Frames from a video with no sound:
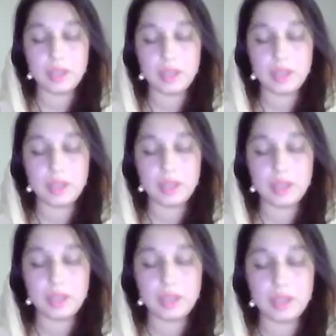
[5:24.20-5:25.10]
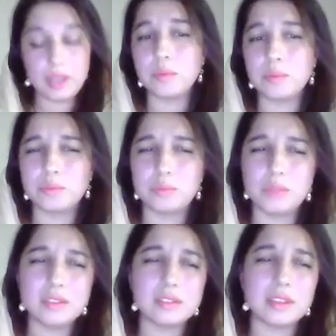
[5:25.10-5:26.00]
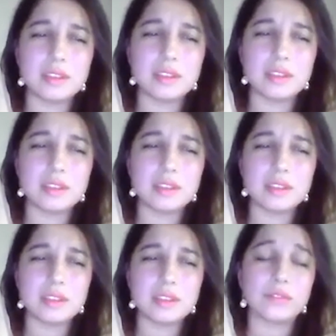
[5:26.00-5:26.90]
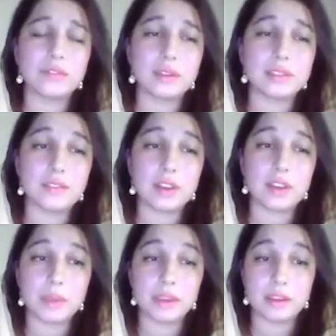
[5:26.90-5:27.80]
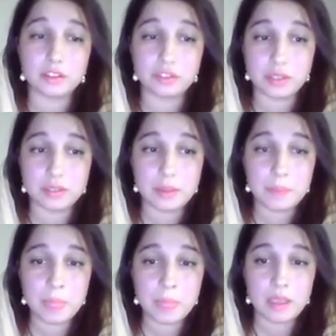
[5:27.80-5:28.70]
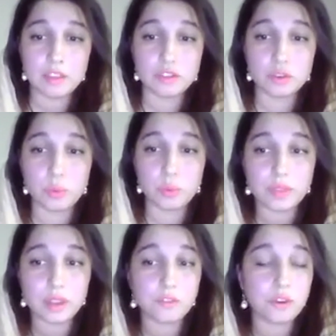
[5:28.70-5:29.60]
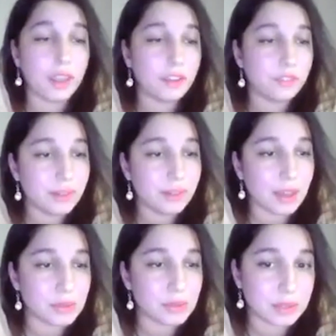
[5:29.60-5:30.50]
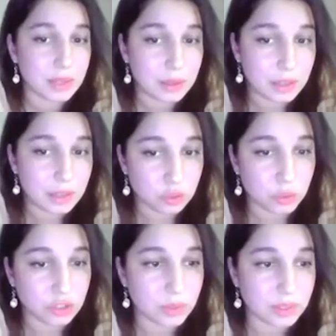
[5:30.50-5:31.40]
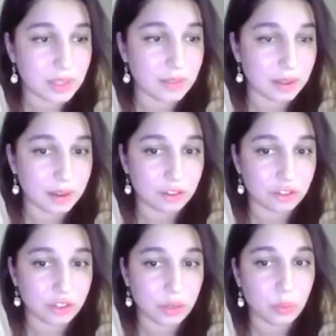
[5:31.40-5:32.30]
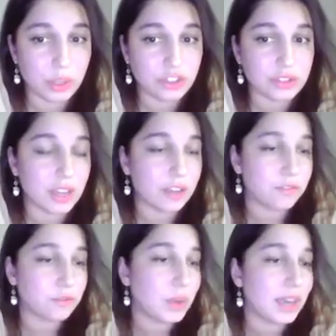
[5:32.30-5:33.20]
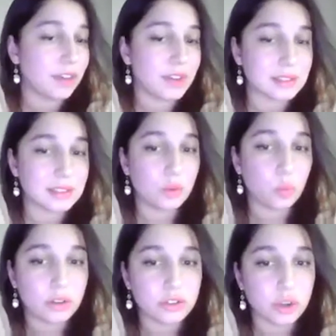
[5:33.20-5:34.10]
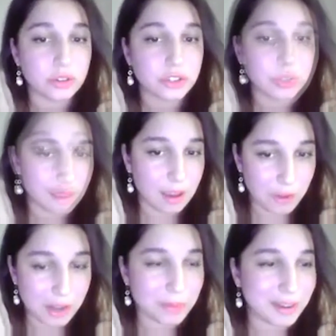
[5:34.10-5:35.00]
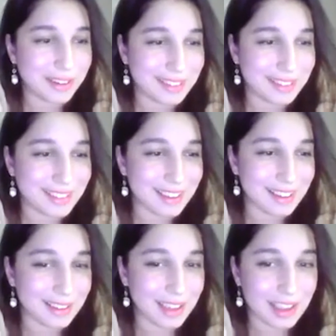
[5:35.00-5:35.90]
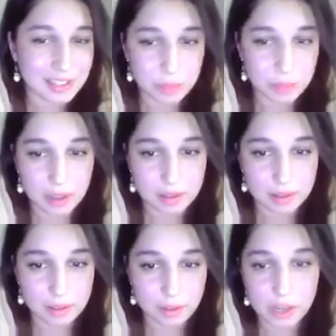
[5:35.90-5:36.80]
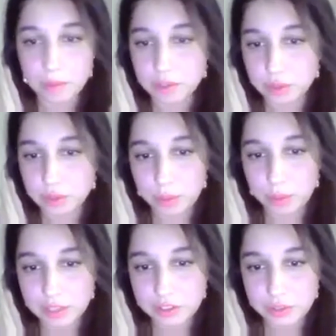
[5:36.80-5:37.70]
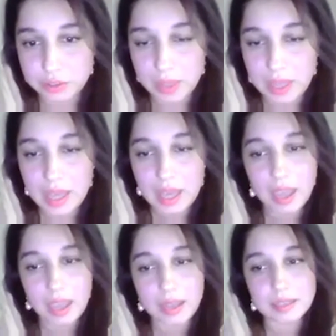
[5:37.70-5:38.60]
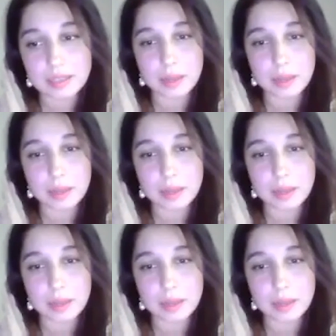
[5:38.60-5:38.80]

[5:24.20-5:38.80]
Pakistan, and this is the case for most of the developing countries. So for every 1,000 individuals in the country, we have less than one doctor available available to the population. And